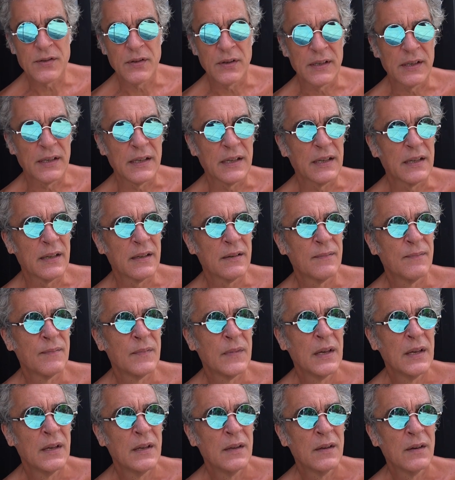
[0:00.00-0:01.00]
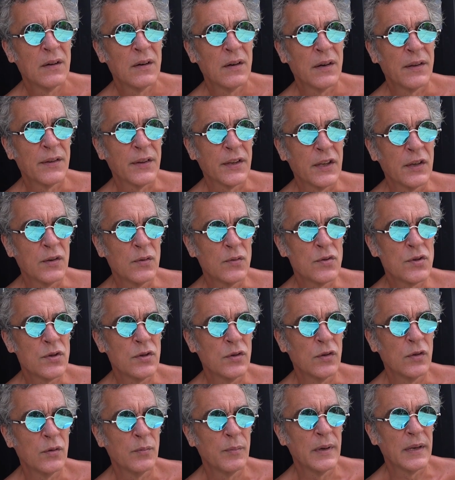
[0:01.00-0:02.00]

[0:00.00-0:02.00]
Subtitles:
on the YouTube,